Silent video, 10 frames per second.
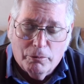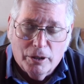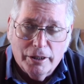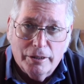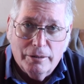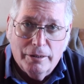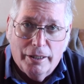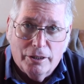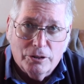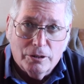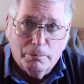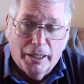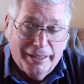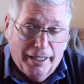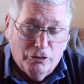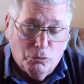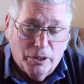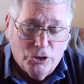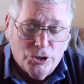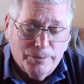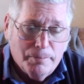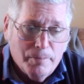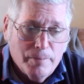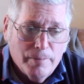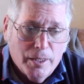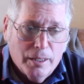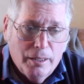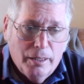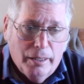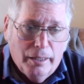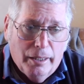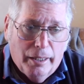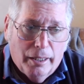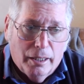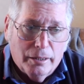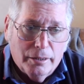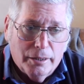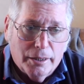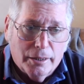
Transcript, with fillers: I really enter my dad's wish. And